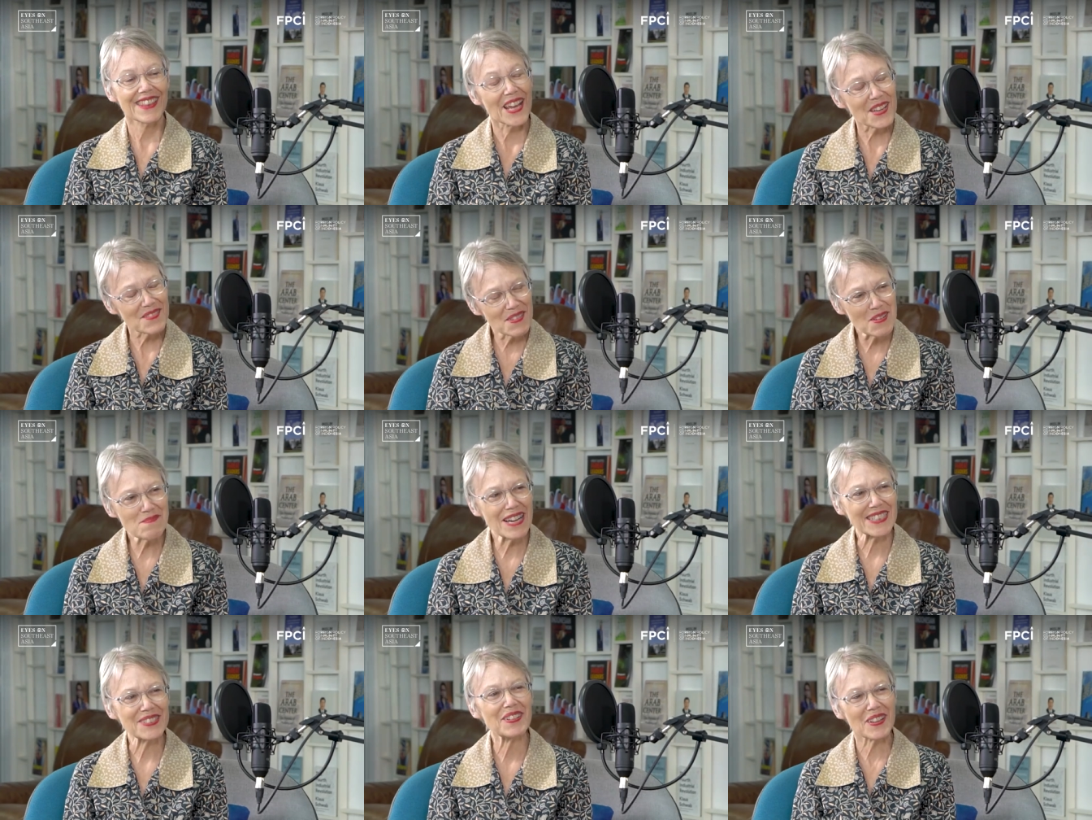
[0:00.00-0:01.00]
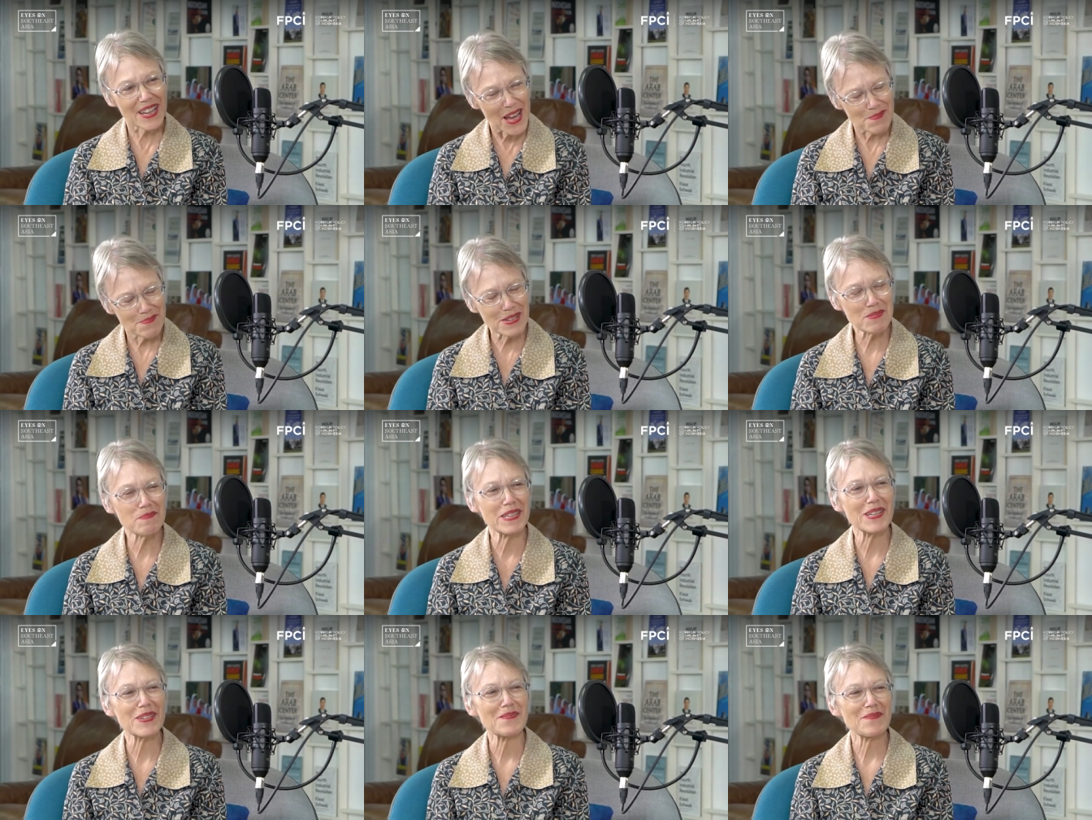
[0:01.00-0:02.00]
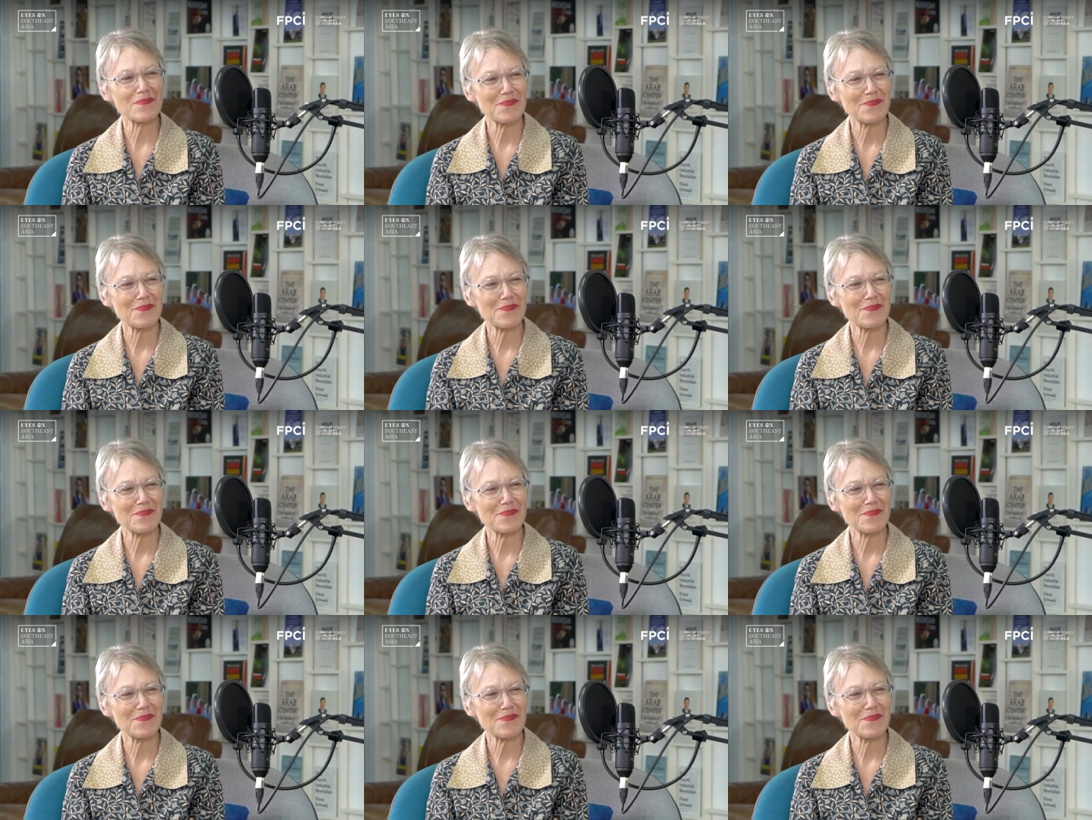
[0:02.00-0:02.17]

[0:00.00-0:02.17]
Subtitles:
Thank you very much. Show. Very happy to be here.